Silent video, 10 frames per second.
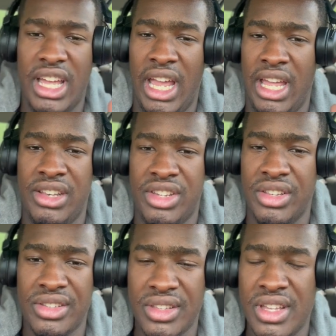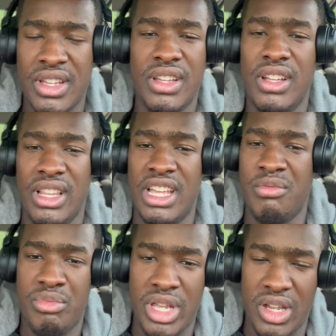and just let
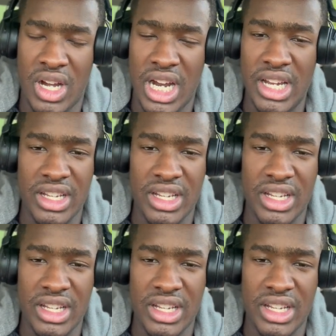it be, all right?